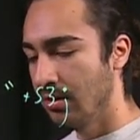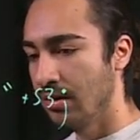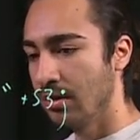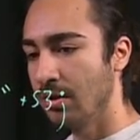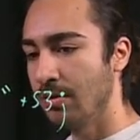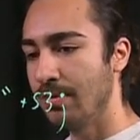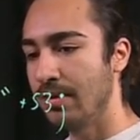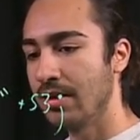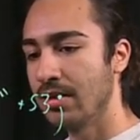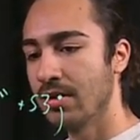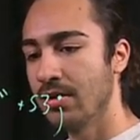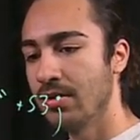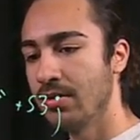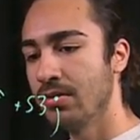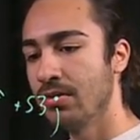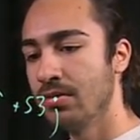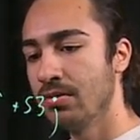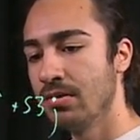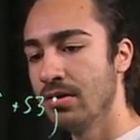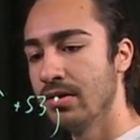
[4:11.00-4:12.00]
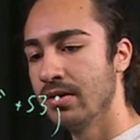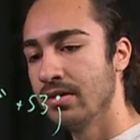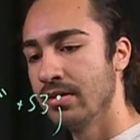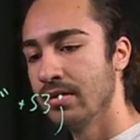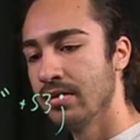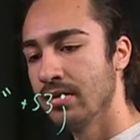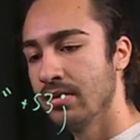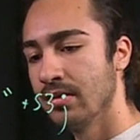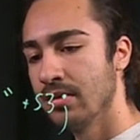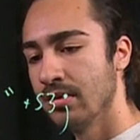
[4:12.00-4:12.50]
it'll be code
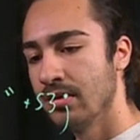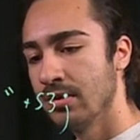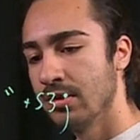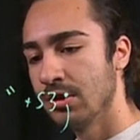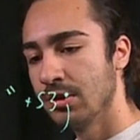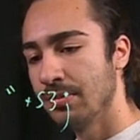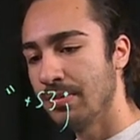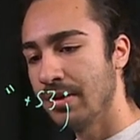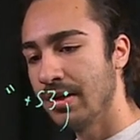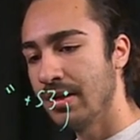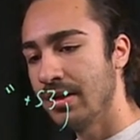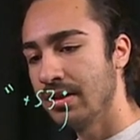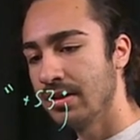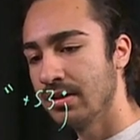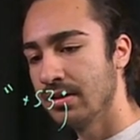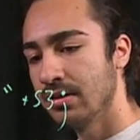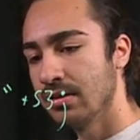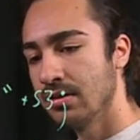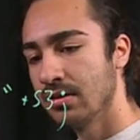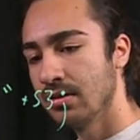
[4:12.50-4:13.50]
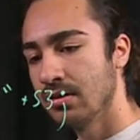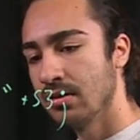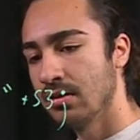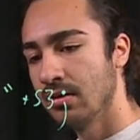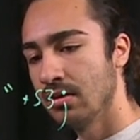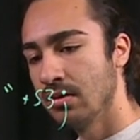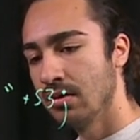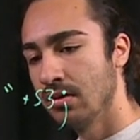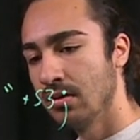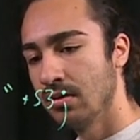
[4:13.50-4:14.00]
space
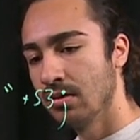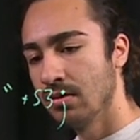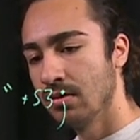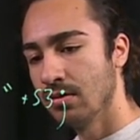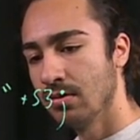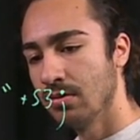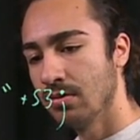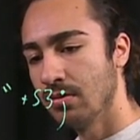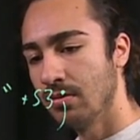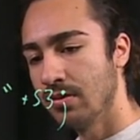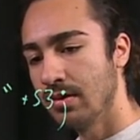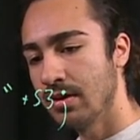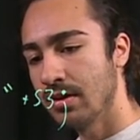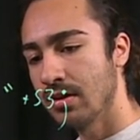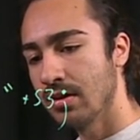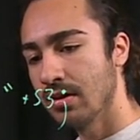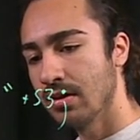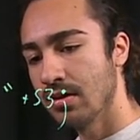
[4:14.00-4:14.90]
with